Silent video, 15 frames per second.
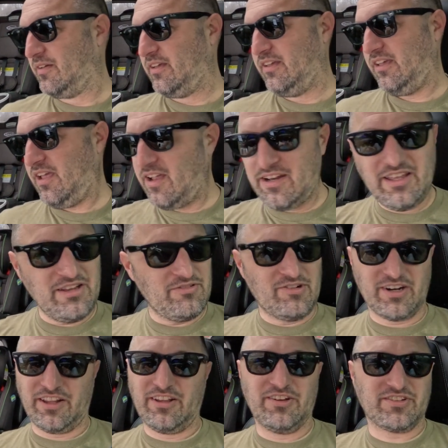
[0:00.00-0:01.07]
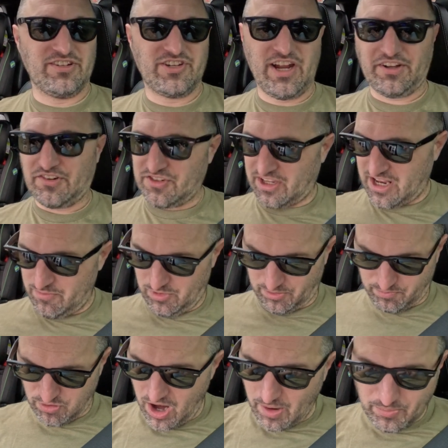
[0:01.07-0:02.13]
any one of those injectors that come
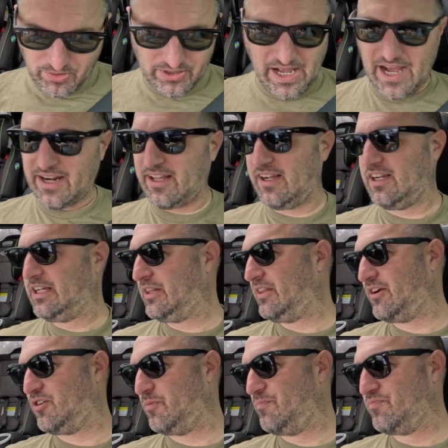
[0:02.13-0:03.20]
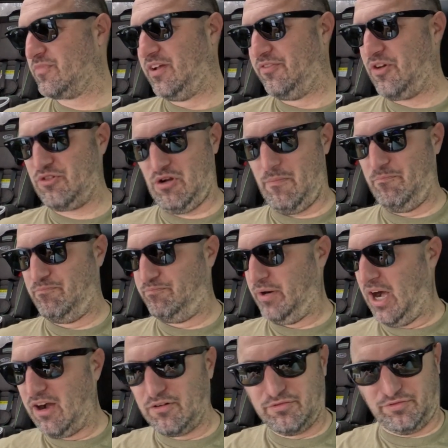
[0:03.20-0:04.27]
with proper data, they're
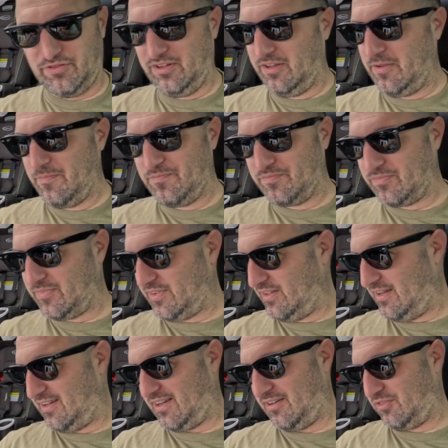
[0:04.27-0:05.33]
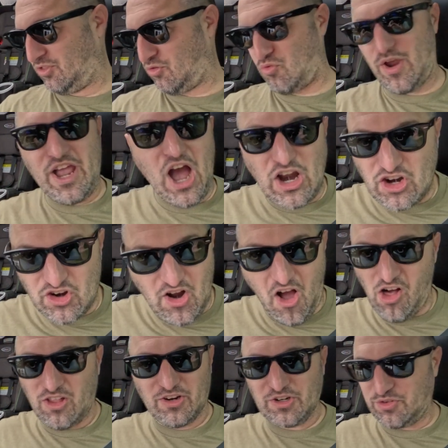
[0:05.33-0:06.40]
above
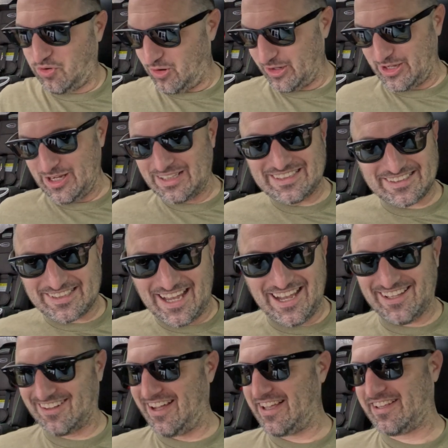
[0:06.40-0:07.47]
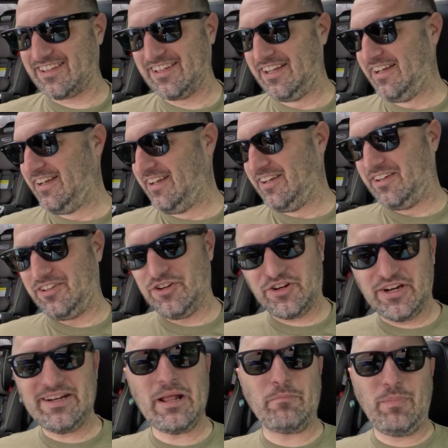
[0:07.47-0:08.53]
$300 for a good set. Like, you're
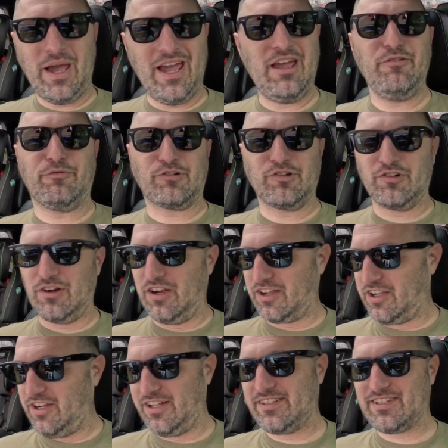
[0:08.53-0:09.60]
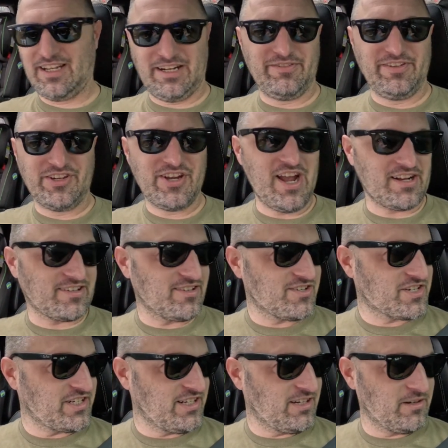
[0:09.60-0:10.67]
gonna pay for a good set of
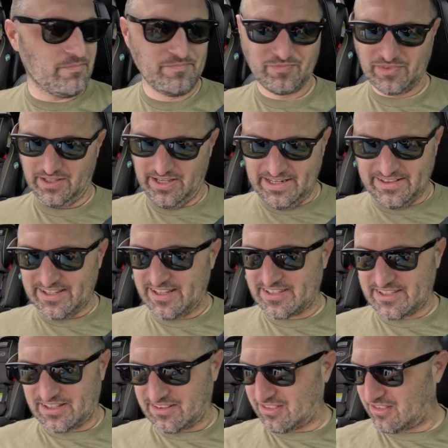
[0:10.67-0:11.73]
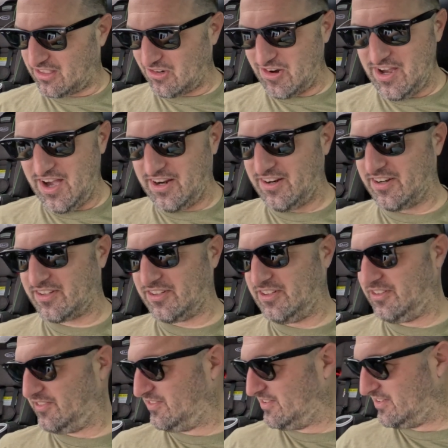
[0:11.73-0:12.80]
injectors, you know. Anything that's a $300
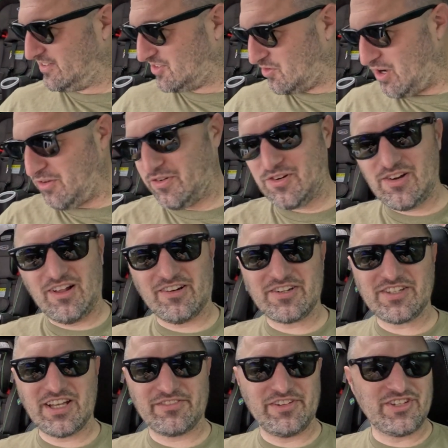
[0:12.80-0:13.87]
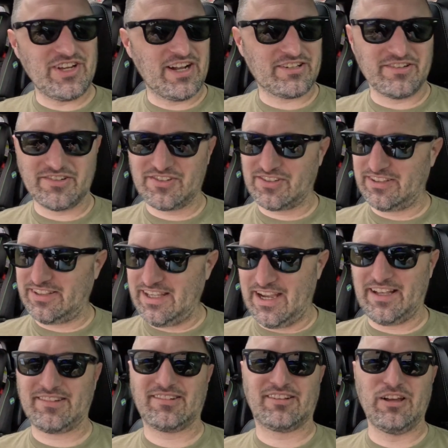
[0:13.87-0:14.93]
to $1,200 set of injectors,
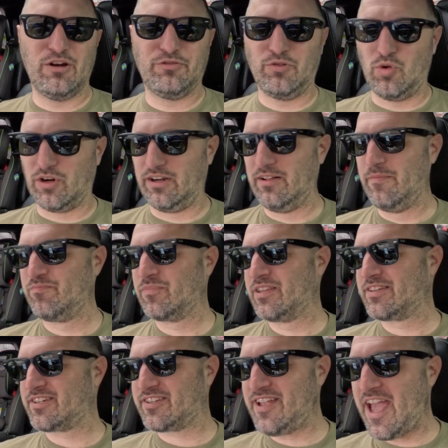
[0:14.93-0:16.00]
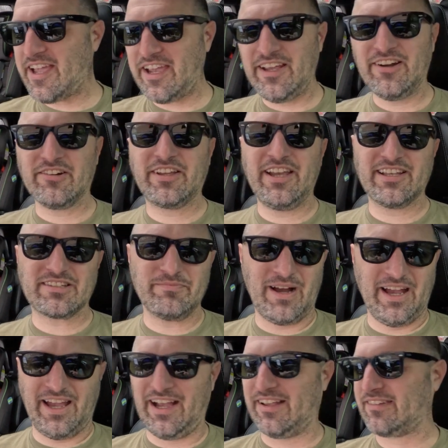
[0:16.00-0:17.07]
yes, go for it. Snake Eater, kiss
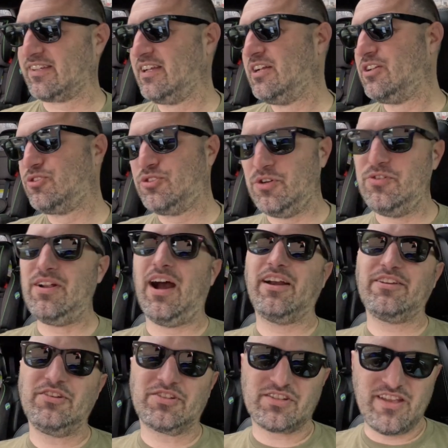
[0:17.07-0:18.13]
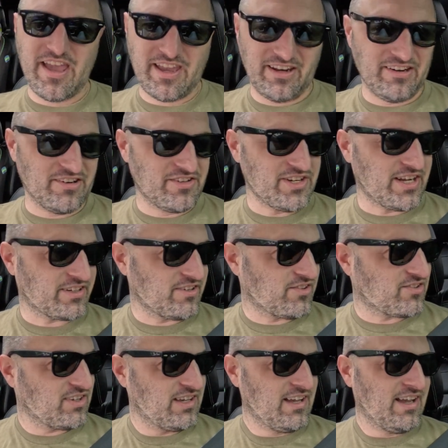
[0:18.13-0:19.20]
my ass. Do not use Snake Eater
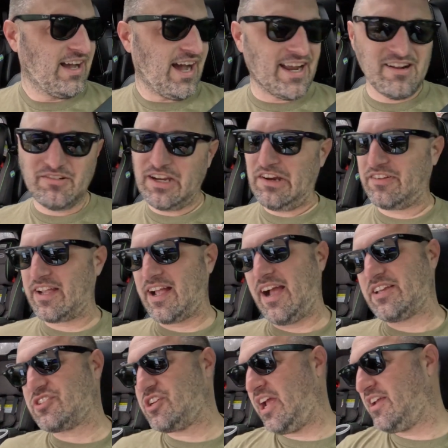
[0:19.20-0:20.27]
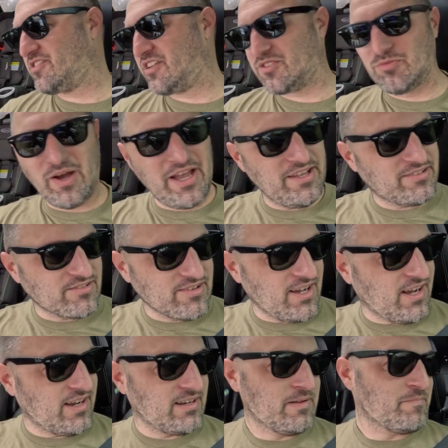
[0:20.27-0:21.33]
injectors. I don't care if that guy's changed his ways or
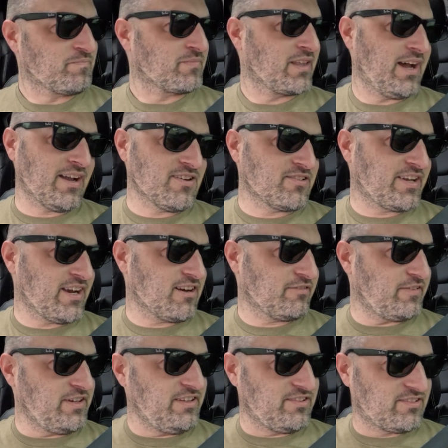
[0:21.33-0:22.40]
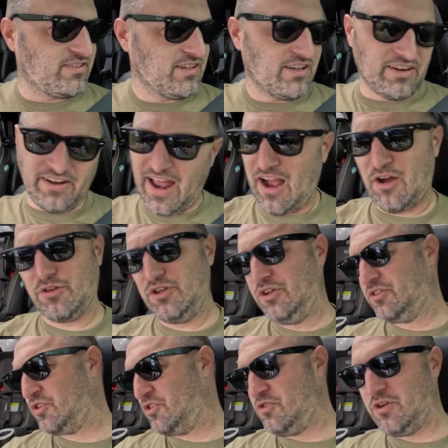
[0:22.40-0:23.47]
not. I don't care if he's now
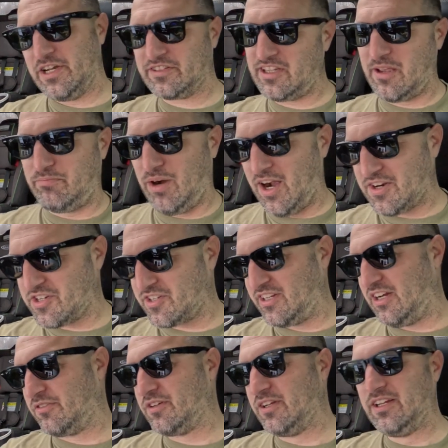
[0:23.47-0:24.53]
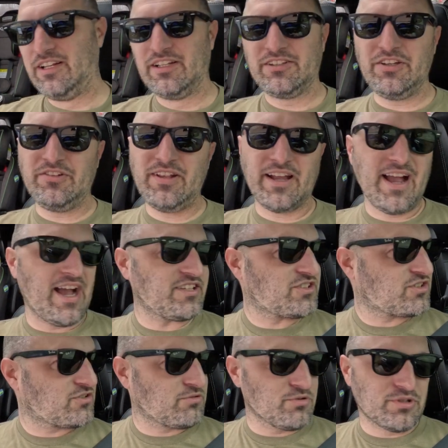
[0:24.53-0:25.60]
using USA Bosch stuff. Dude, that guy
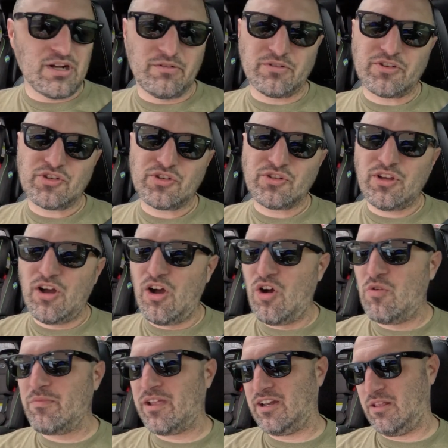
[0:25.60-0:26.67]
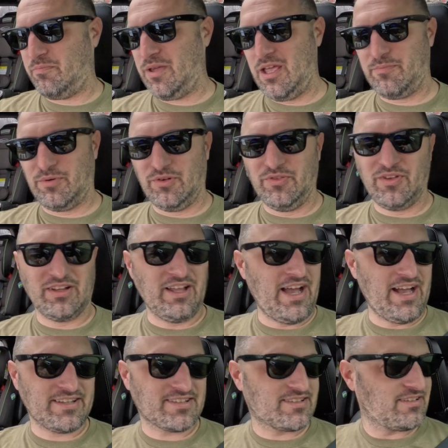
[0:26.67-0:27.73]
screwed over so many people in the
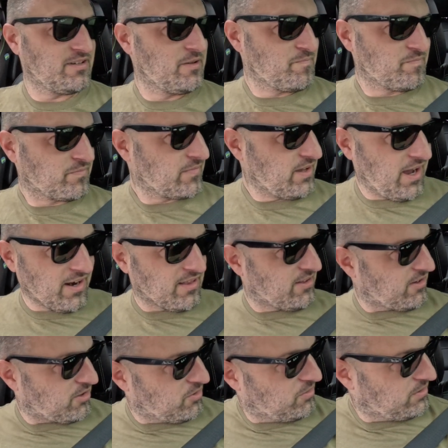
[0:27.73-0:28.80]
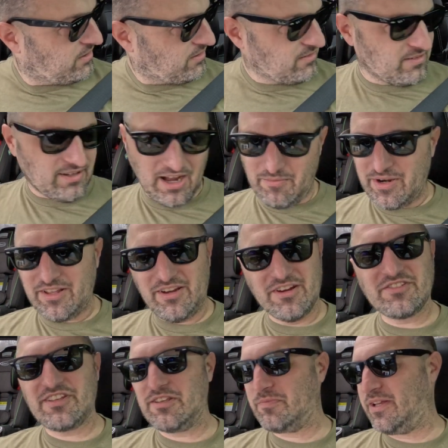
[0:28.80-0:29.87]
last, I don't know how many
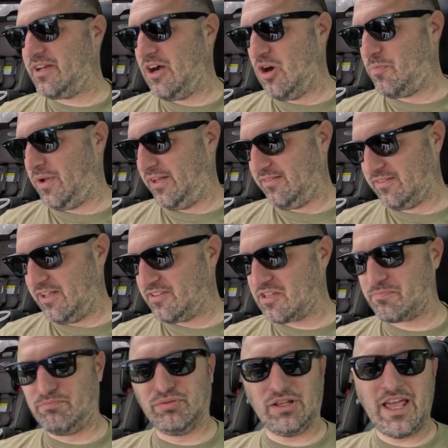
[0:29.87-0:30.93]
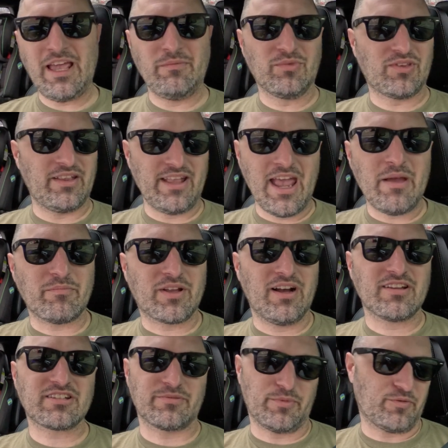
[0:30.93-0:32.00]
years he's been open, and just blames the damn
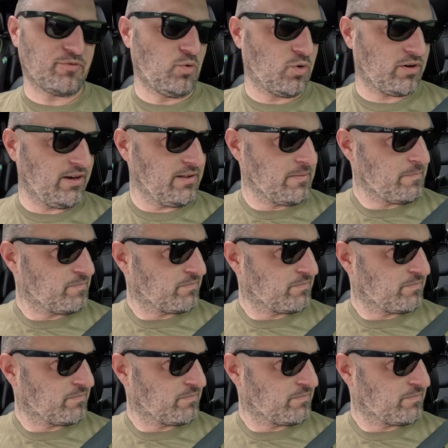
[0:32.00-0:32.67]
customer for it.